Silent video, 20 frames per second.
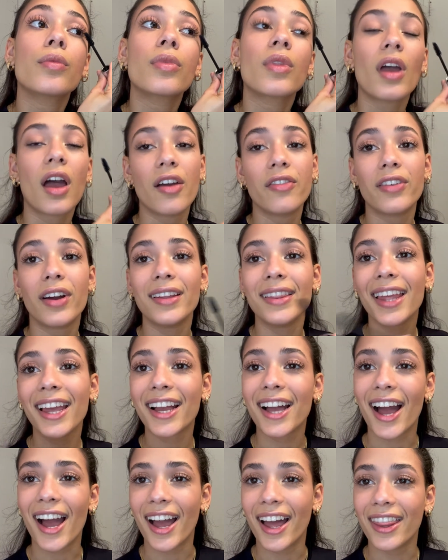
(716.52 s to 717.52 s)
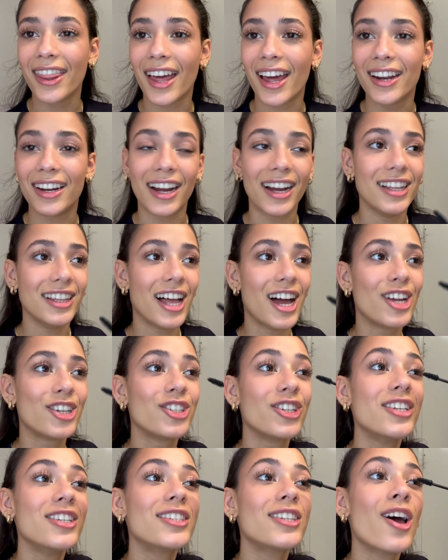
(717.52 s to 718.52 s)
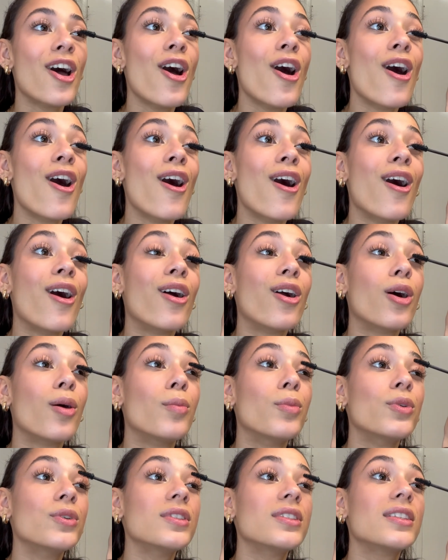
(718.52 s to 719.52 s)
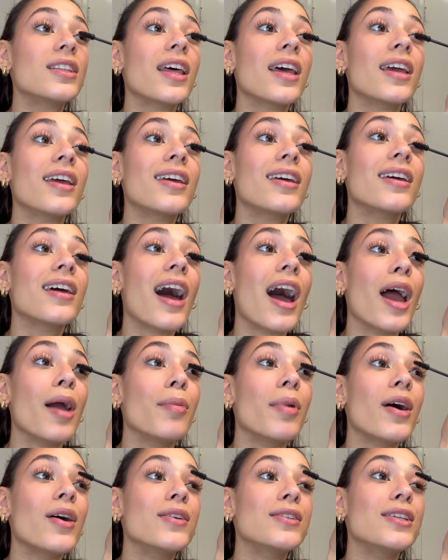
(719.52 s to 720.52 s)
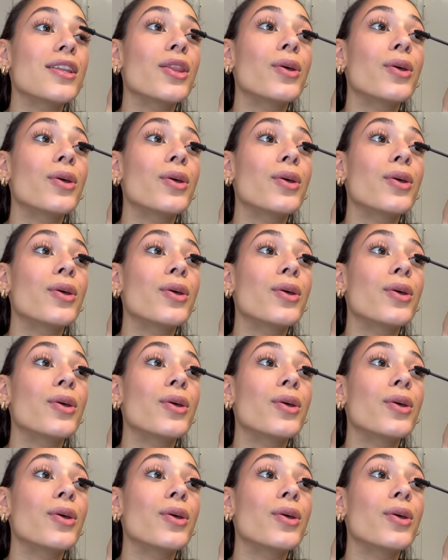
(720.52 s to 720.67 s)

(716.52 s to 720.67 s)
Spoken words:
I find like that eyelashes are almost like eyebrows in